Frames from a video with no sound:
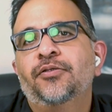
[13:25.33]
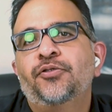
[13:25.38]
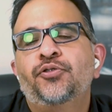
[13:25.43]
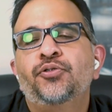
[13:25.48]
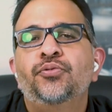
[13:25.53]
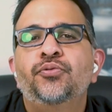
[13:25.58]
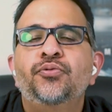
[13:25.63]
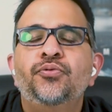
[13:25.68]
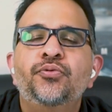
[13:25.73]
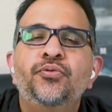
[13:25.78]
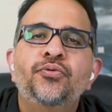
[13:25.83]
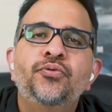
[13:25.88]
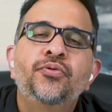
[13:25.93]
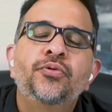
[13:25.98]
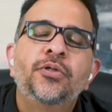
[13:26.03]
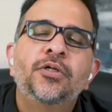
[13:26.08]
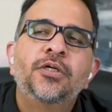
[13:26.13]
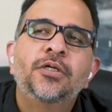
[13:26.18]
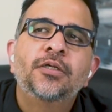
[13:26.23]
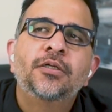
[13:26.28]
to
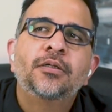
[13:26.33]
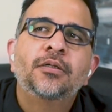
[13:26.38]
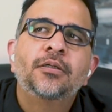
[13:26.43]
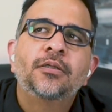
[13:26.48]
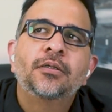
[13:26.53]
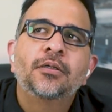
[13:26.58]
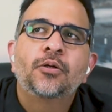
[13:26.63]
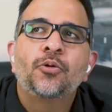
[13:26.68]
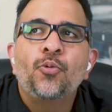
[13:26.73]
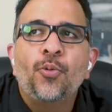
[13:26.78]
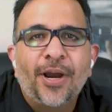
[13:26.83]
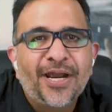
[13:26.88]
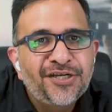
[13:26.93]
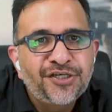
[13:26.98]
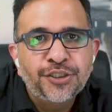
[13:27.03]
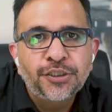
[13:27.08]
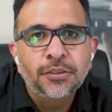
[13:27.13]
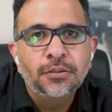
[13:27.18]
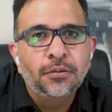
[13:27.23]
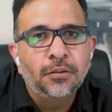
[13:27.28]

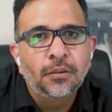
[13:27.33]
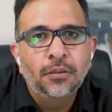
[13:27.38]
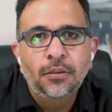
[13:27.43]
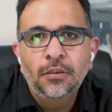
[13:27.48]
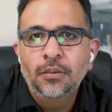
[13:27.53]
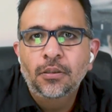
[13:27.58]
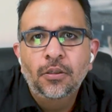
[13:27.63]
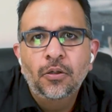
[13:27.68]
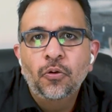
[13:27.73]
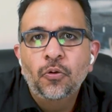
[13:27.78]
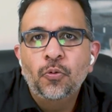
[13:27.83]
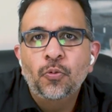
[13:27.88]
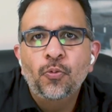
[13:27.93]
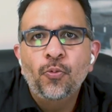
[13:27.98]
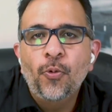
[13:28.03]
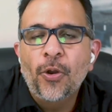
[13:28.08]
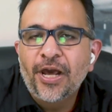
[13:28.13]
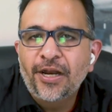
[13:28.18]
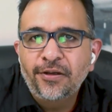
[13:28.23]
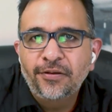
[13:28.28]
question
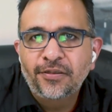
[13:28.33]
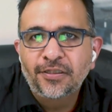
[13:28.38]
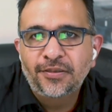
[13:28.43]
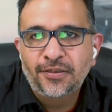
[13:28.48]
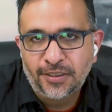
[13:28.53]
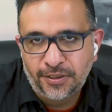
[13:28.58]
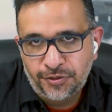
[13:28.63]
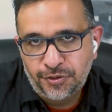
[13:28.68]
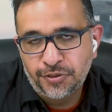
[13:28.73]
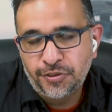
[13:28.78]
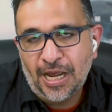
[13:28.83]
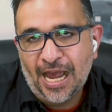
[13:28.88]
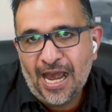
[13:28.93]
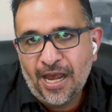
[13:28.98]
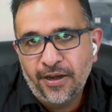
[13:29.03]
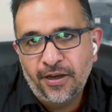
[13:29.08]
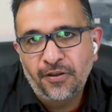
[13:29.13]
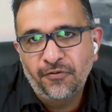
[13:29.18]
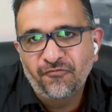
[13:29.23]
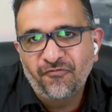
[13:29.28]
where is it that you're
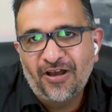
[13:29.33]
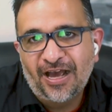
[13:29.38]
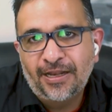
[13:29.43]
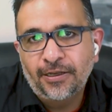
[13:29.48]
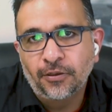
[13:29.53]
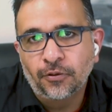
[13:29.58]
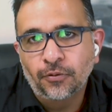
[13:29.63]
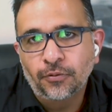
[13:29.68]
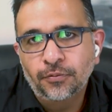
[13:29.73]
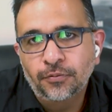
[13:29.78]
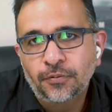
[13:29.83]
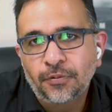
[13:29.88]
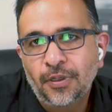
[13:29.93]
adding value.